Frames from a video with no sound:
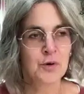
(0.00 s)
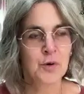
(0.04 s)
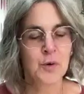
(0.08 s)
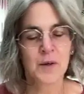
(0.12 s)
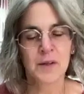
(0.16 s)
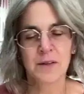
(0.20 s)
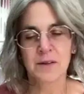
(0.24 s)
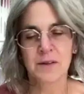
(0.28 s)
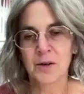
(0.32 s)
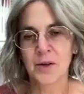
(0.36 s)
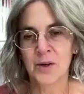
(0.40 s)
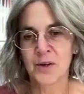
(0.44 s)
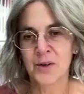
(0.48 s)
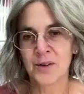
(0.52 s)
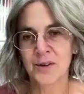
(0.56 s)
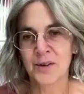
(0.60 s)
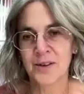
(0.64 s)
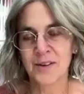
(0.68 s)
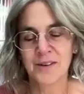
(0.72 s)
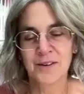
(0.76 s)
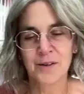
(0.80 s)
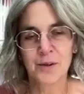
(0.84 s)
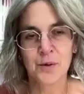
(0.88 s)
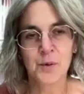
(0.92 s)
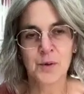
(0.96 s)
QuiltCon.
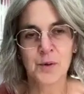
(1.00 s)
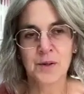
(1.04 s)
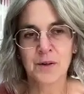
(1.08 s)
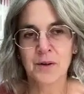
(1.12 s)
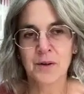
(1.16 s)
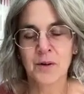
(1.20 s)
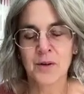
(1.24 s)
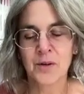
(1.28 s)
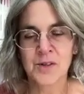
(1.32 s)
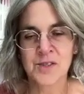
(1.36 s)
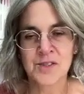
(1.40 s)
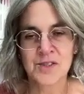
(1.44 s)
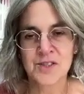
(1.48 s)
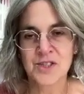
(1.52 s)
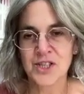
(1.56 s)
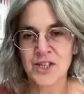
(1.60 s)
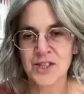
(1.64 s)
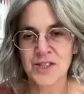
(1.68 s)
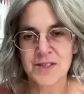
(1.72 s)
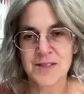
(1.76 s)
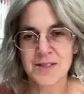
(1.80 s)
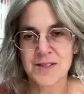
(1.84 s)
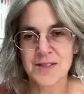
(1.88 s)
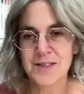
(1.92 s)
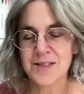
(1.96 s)
QuiltCon is
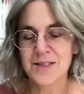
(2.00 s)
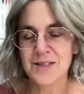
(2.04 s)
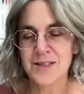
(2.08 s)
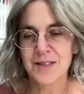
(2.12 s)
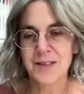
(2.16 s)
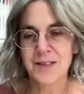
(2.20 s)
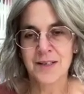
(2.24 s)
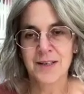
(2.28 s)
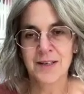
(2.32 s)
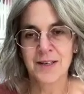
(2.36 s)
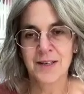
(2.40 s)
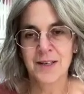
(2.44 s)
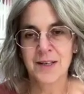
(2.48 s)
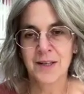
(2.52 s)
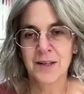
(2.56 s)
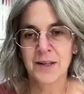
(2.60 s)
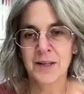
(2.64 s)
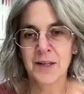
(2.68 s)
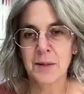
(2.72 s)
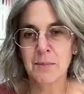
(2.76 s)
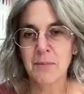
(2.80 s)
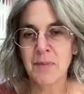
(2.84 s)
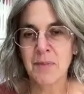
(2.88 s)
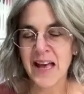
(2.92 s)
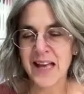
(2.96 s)
just
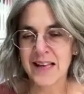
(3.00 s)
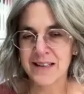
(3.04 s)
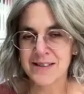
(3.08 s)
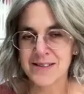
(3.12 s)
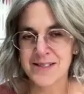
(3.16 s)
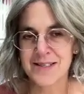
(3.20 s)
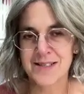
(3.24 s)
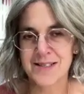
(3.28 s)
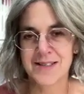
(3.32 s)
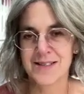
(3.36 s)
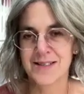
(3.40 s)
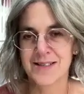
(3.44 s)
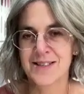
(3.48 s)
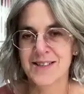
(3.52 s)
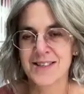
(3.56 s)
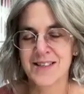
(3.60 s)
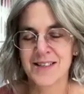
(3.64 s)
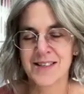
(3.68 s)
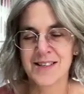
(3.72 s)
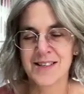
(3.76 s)
the best.